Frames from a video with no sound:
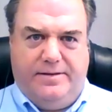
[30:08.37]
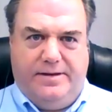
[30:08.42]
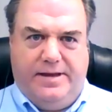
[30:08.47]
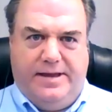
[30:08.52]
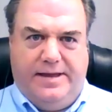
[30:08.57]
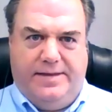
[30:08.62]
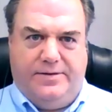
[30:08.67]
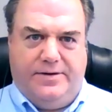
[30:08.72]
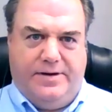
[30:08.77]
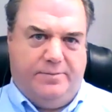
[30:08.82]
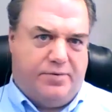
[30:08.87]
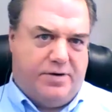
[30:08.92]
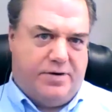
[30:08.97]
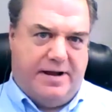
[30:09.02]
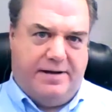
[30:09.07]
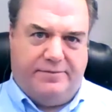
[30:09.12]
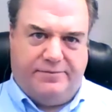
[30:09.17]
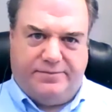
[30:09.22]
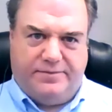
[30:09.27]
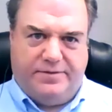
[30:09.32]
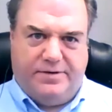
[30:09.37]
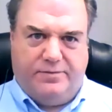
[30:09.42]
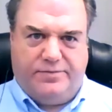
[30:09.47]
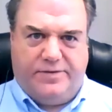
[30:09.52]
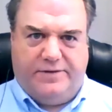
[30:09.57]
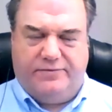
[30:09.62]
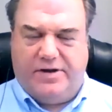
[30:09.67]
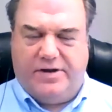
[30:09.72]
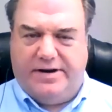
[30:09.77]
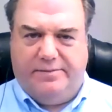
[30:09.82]
and they're improv,
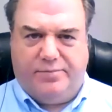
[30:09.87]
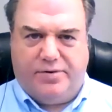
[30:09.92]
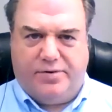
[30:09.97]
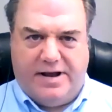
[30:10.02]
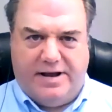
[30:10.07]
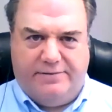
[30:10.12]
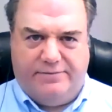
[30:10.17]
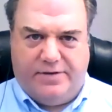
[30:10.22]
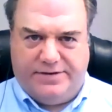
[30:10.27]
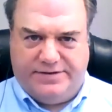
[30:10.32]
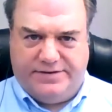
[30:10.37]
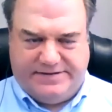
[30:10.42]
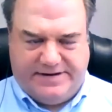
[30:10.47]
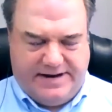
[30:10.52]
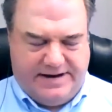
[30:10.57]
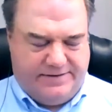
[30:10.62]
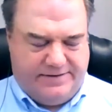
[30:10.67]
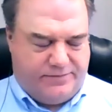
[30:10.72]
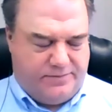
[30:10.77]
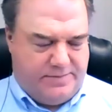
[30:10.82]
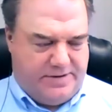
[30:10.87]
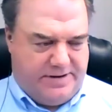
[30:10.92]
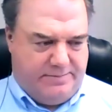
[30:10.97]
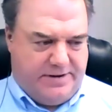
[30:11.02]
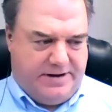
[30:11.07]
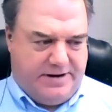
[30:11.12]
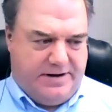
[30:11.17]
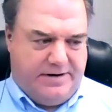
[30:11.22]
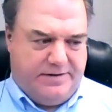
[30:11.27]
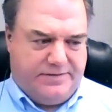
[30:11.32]
they've done improv on stage for many,
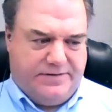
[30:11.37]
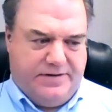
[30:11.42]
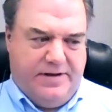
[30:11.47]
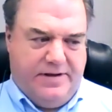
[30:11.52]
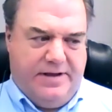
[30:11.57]
many years.